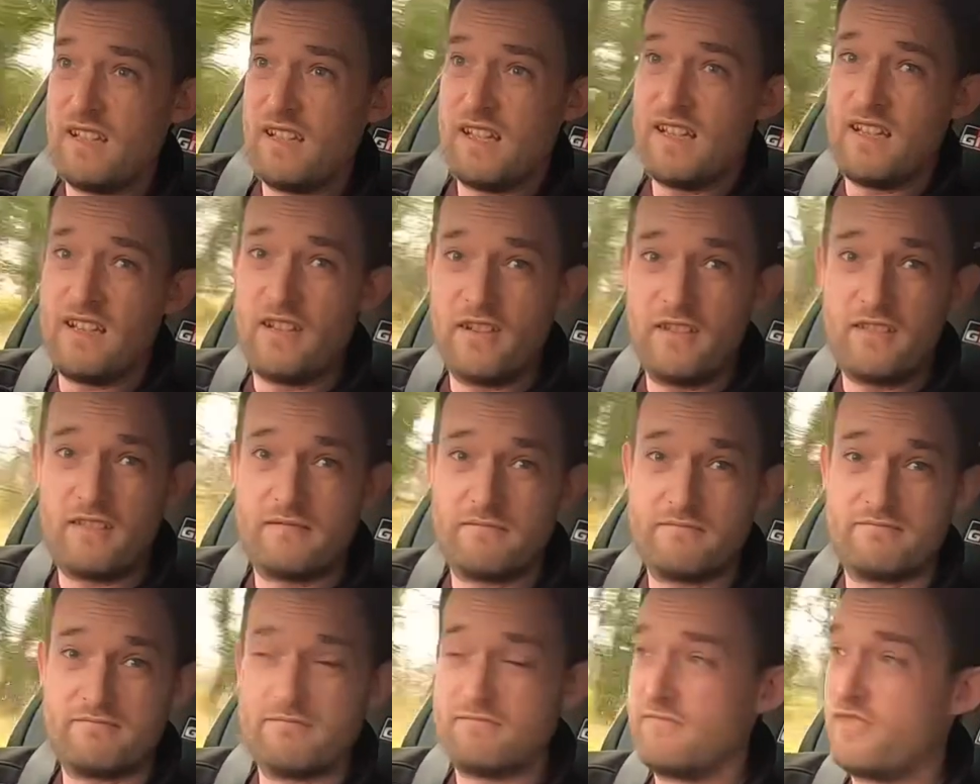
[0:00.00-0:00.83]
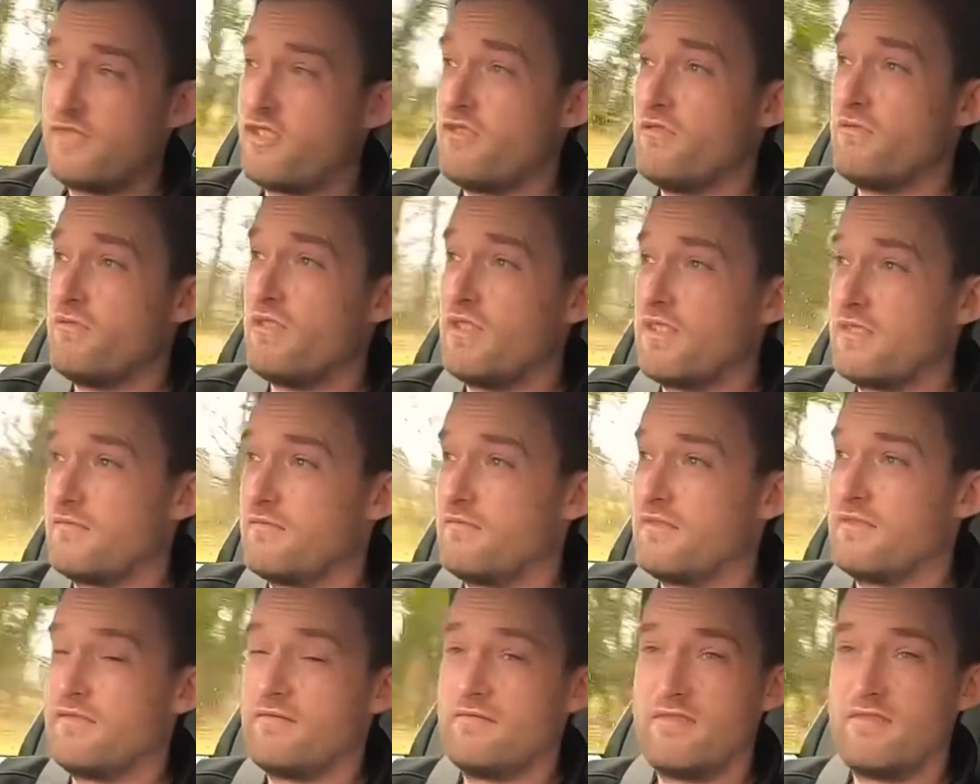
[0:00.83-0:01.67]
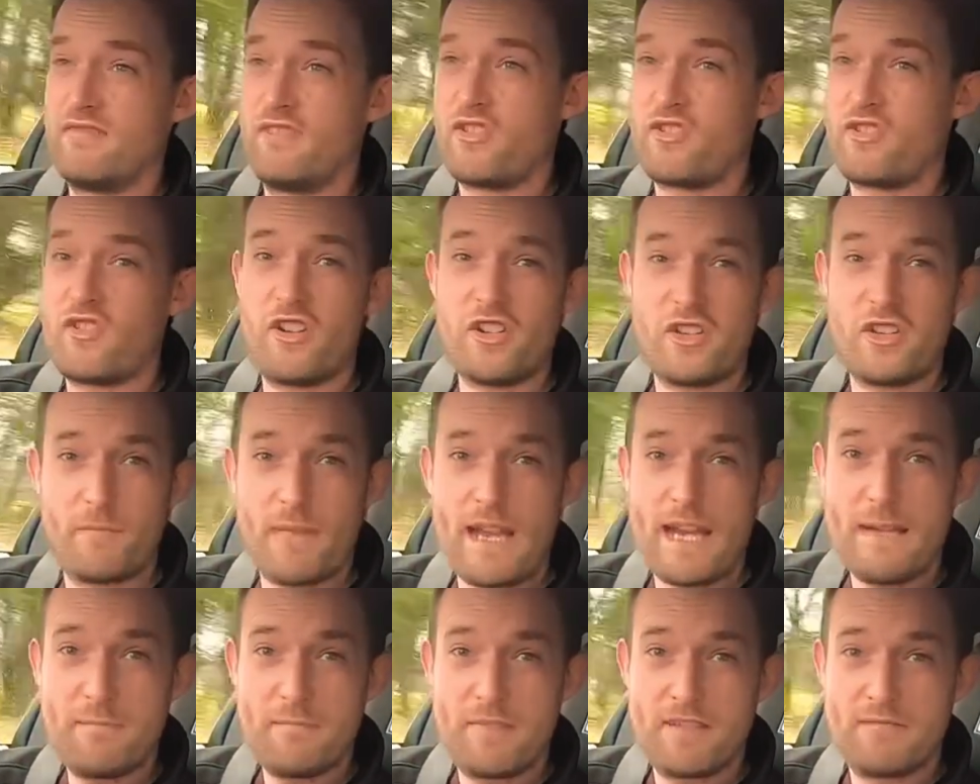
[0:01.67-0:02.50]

And do you know what? The sound's piped.